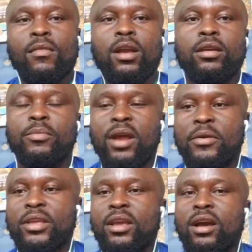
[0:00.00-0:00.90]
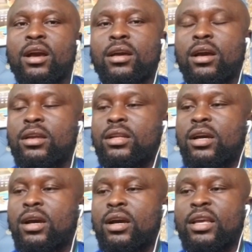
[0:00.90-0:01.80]
in America,
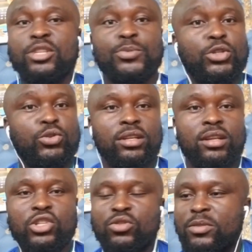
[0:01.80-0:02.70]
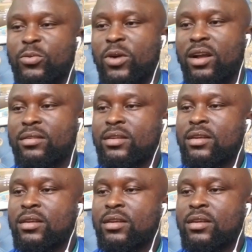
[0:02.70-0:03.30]
and he has been doing extremely well.